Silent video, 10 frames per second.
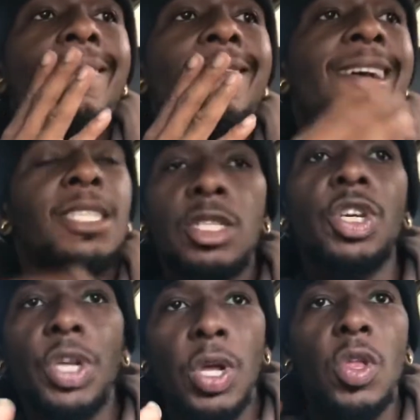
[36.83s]
I just
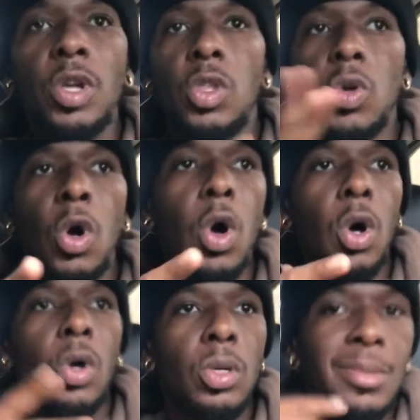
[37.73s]
took y'all on a little
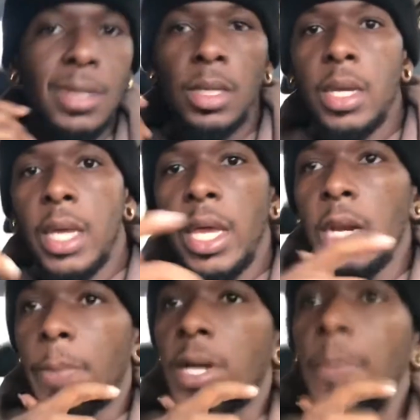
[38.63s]
haul. Hit
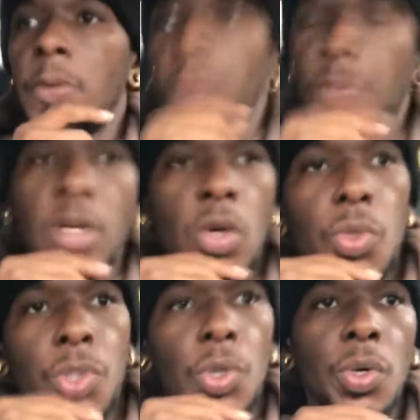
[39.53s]
up a couple of Funko
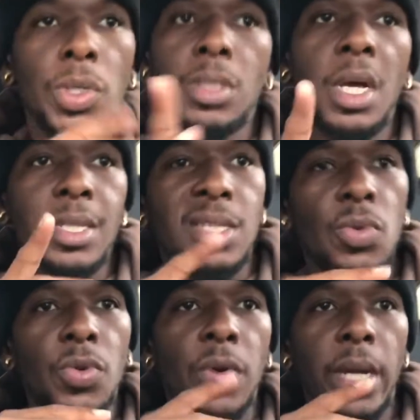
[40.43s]
stores. Nothing
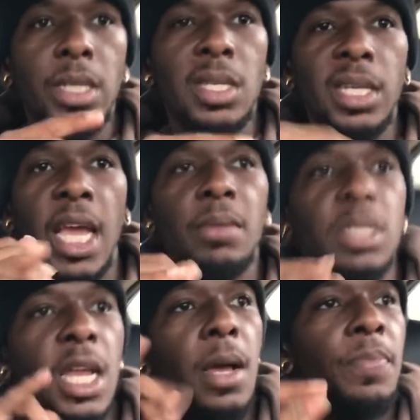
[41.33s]
too crazy.
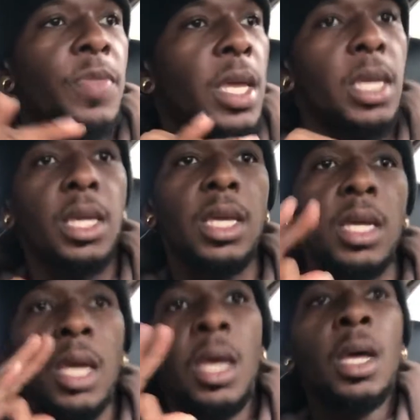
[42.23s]
GameStop, ThinkGeek,
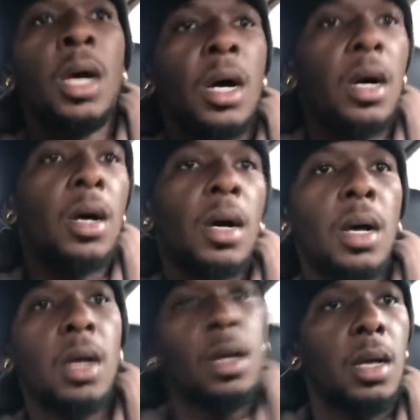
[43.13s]

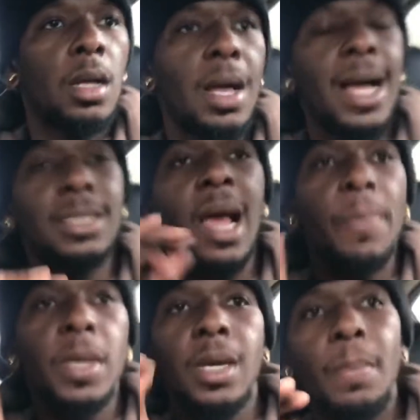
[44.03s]
uh, Hot
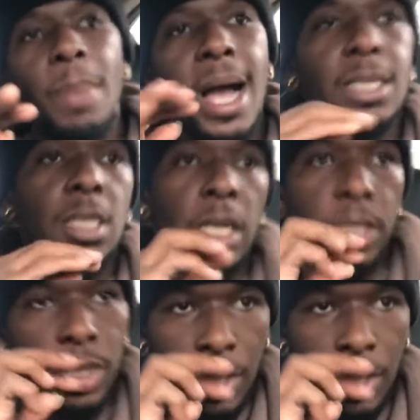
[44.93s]
Topic, Box Lunch.